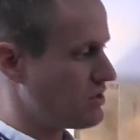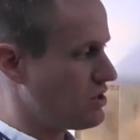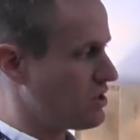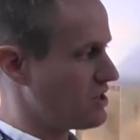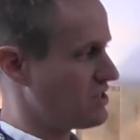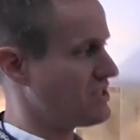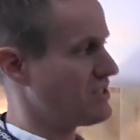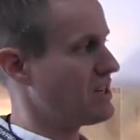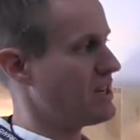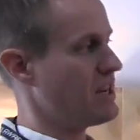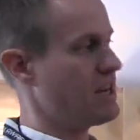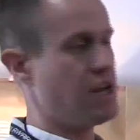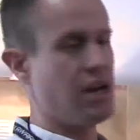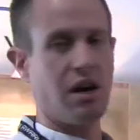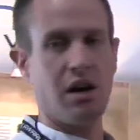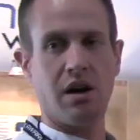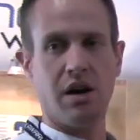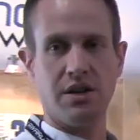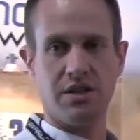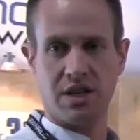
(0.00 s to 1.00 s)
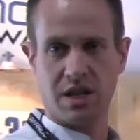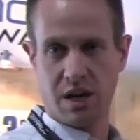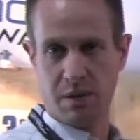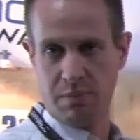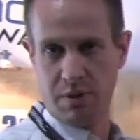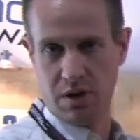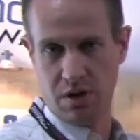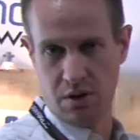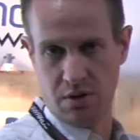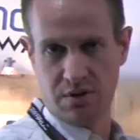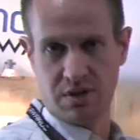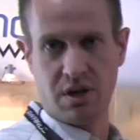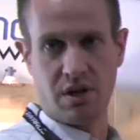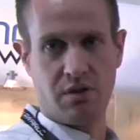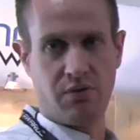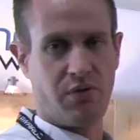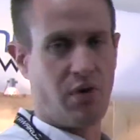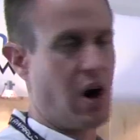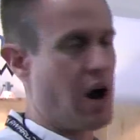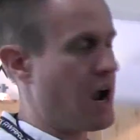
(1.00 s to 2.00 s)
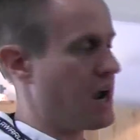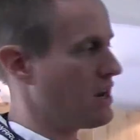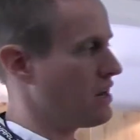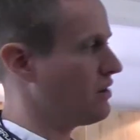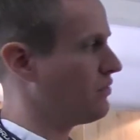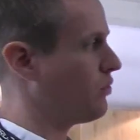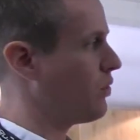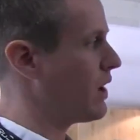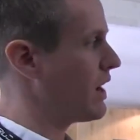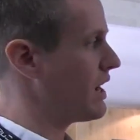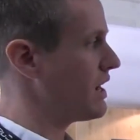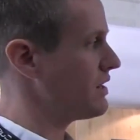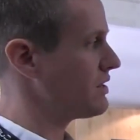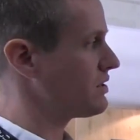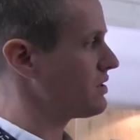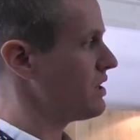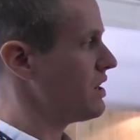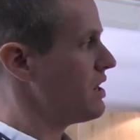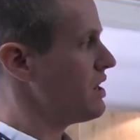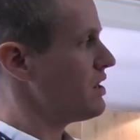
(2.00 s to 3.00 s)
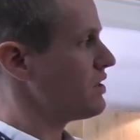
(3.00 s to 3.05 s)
as you can see here, is it can be used in a variety of ways.